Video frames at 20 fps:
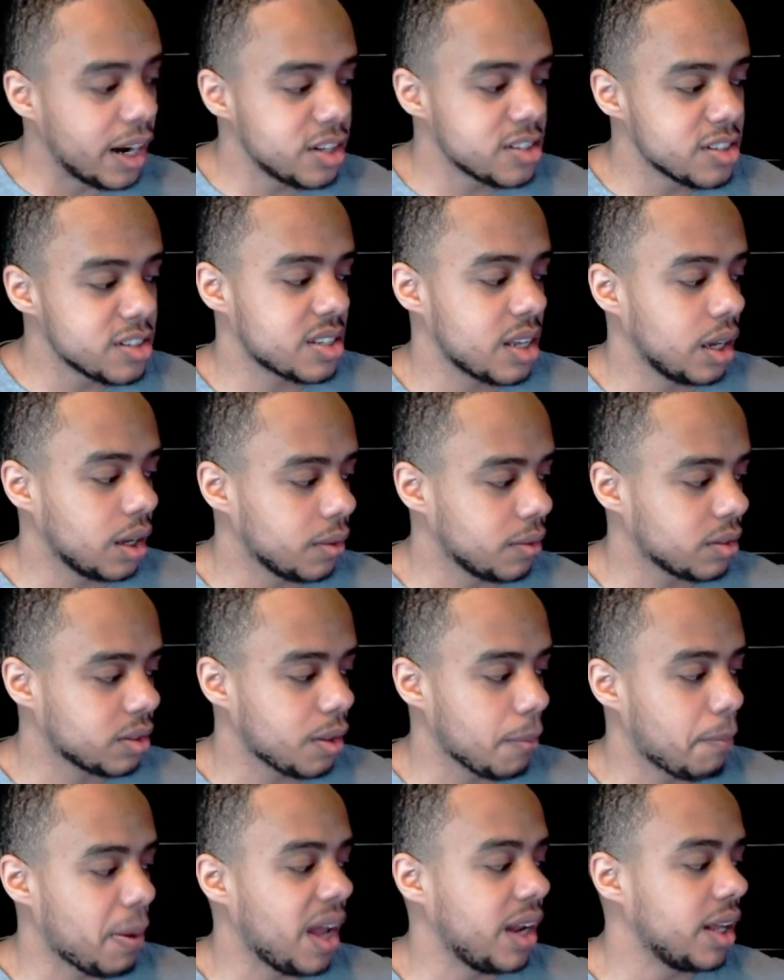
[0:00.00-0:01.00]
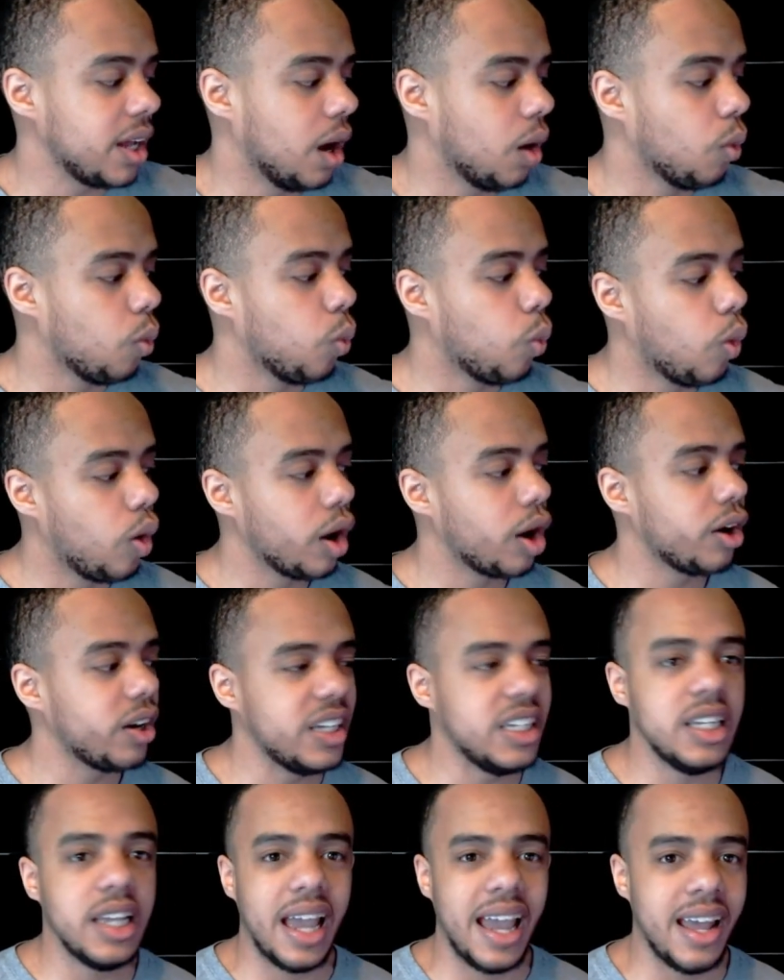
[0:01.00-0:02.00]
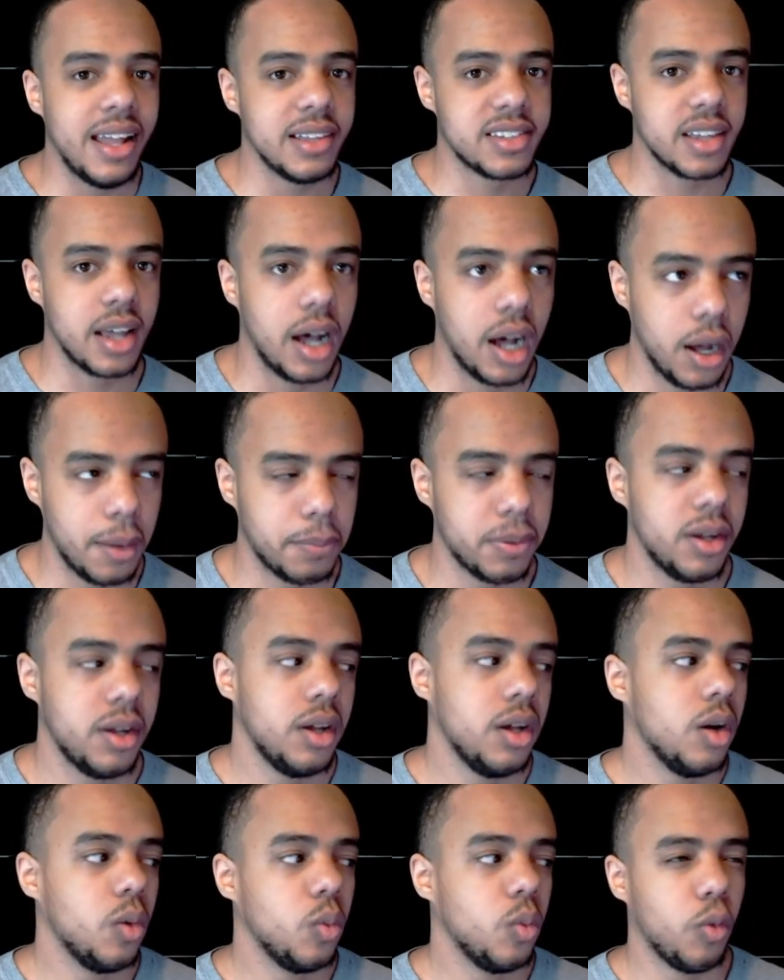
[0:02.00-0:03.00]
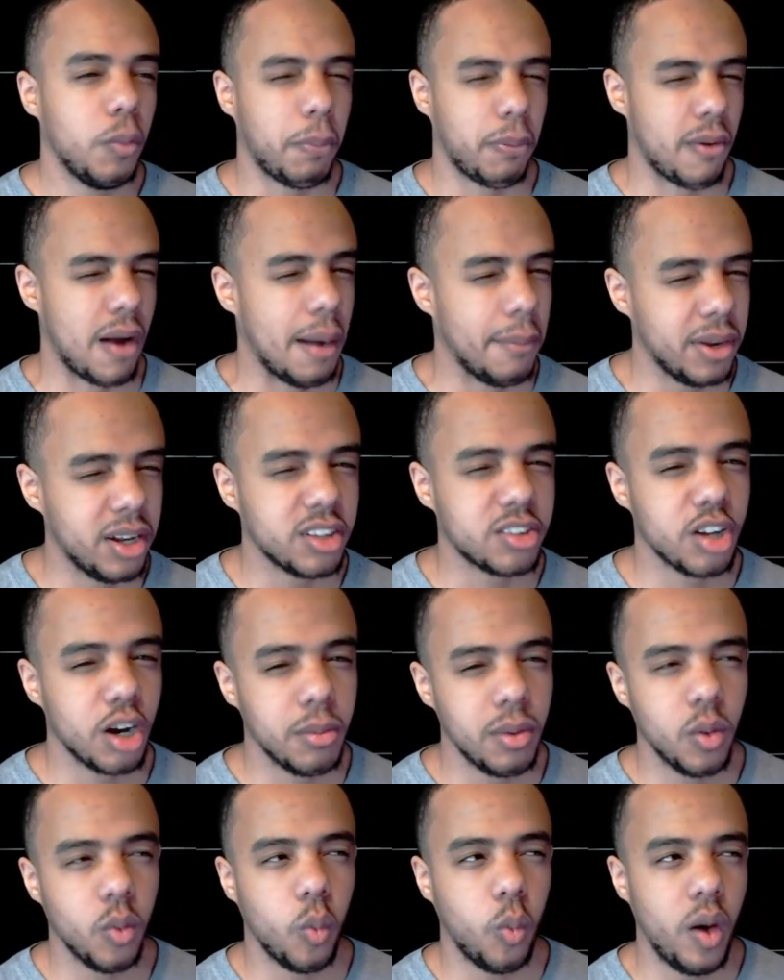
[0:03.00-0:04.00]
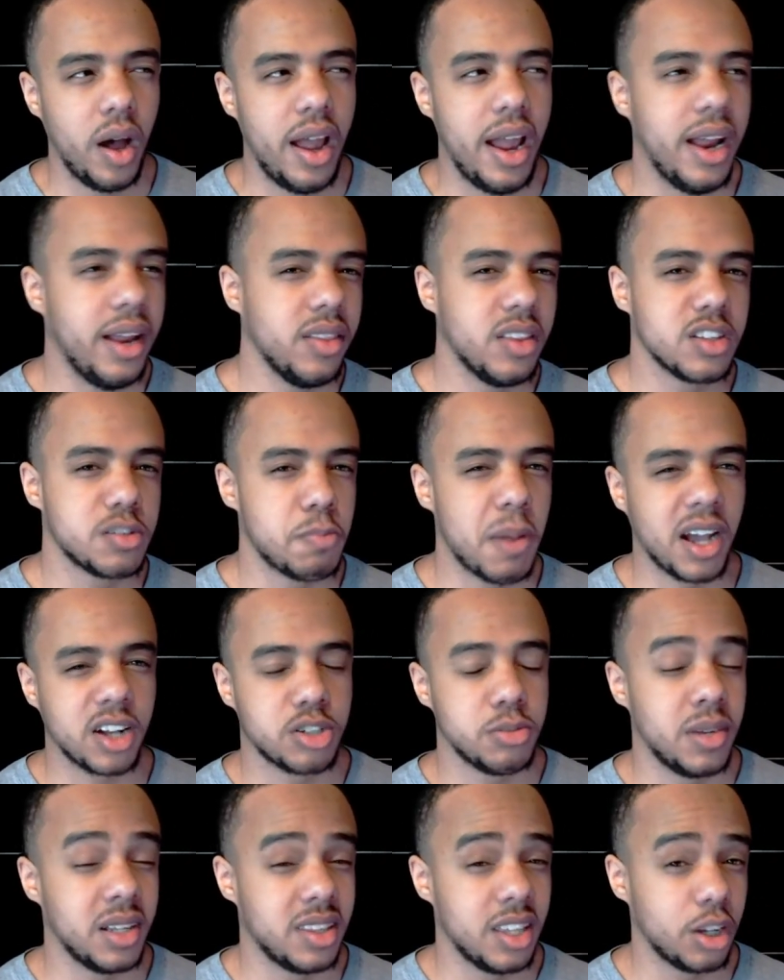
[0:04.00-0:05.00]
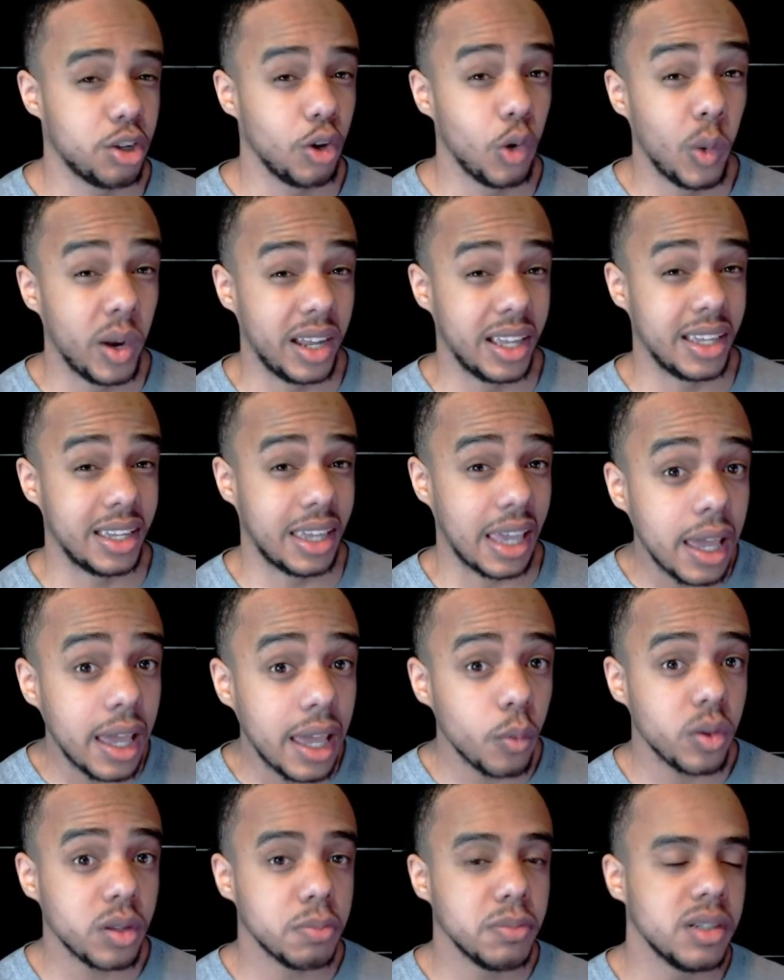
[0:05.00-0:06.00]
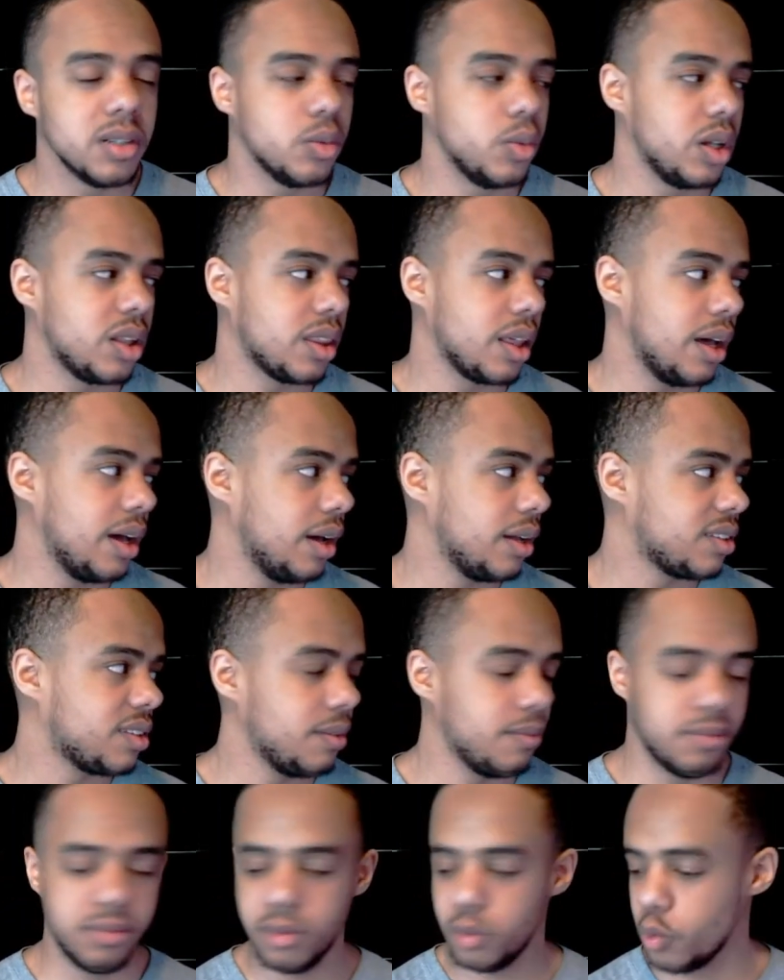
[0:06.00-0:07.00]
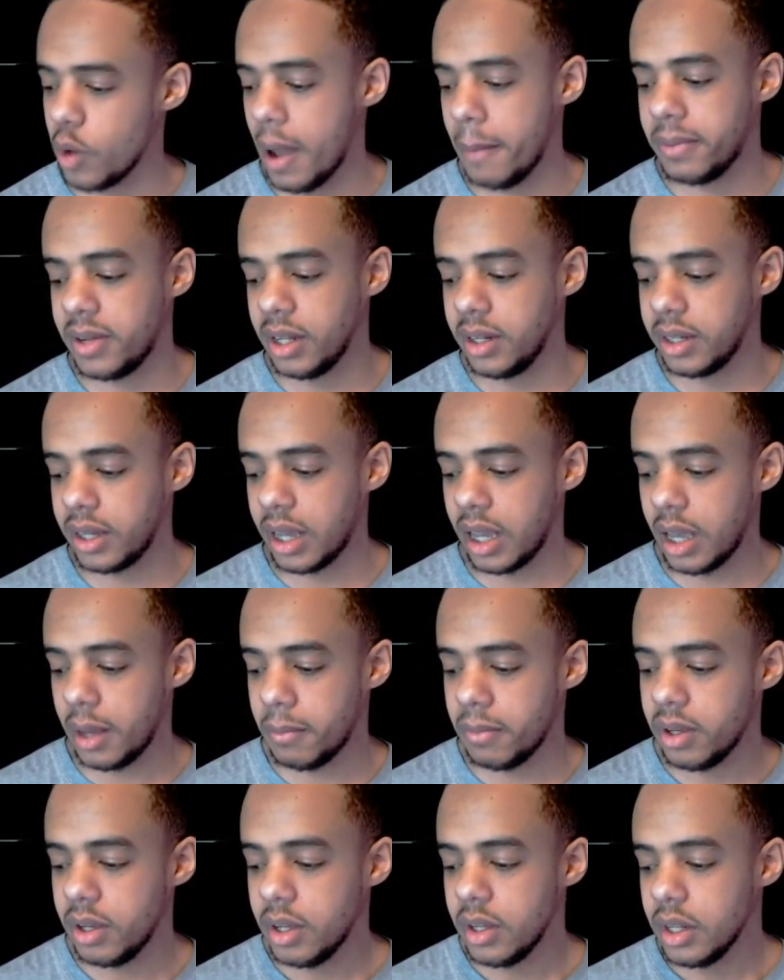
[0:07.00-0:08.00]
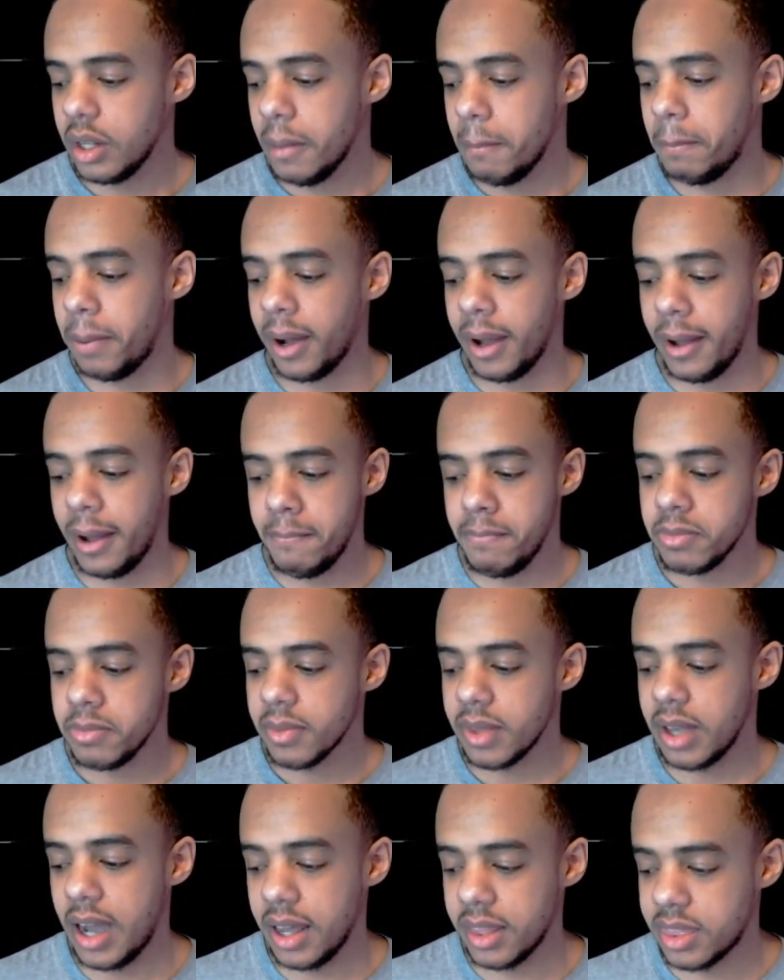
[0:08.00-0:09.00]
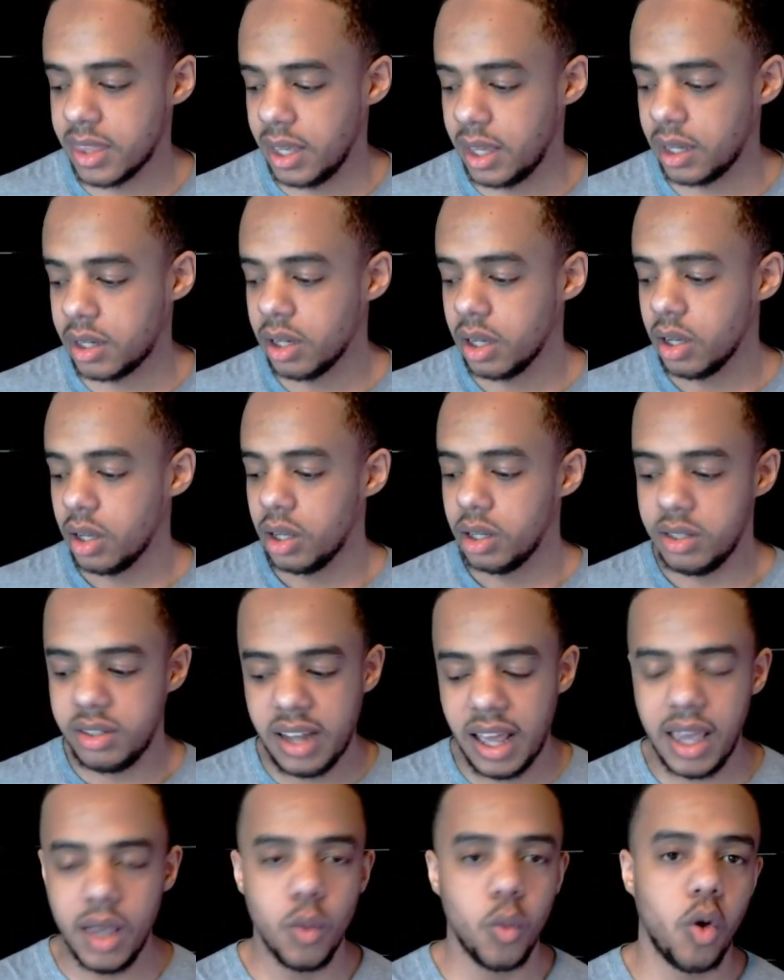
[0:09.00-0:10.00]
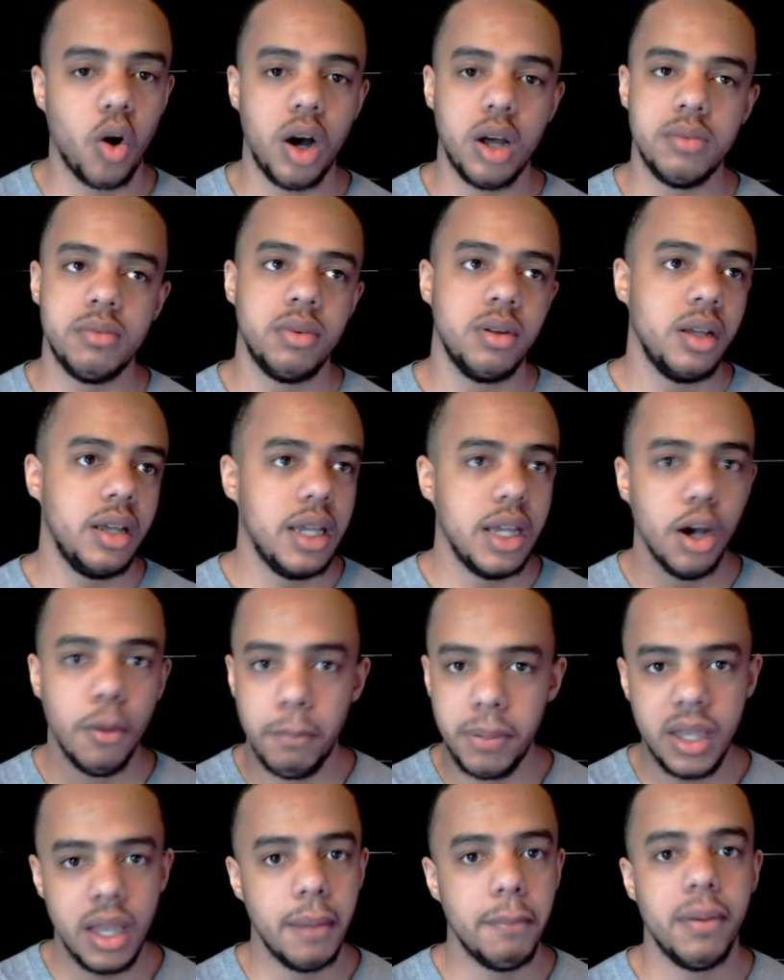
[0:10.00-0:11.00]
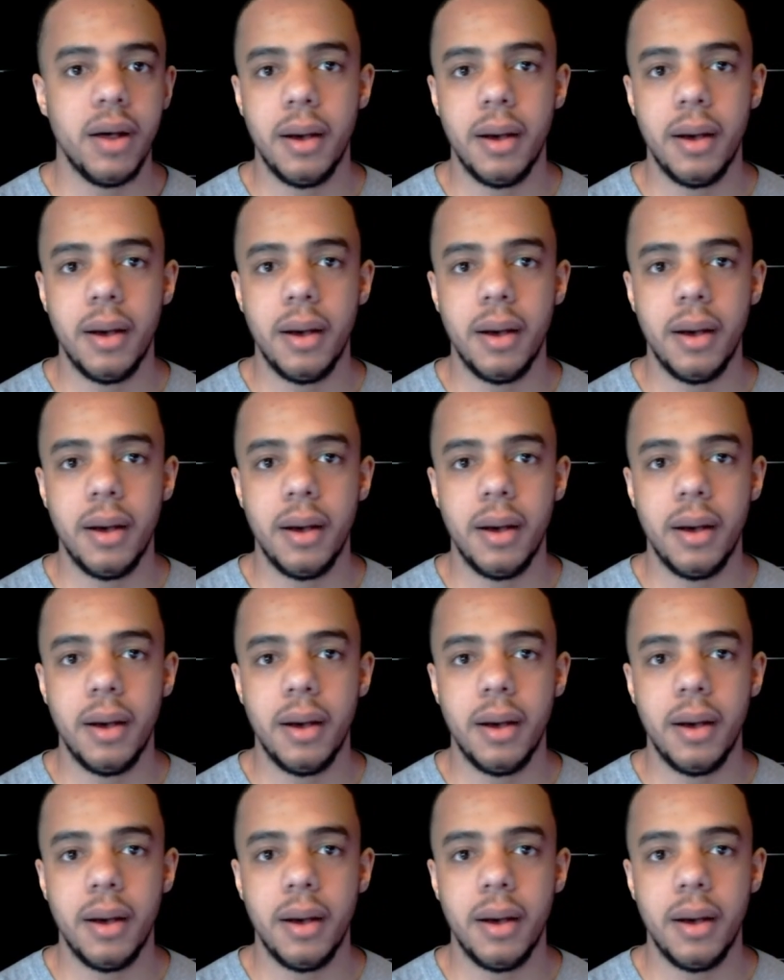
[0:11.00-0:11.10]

just think depending on where he ends up will probably determine what end of the spectrum I think you're going to get with Rob Dillingham. But I think day one, he'll be a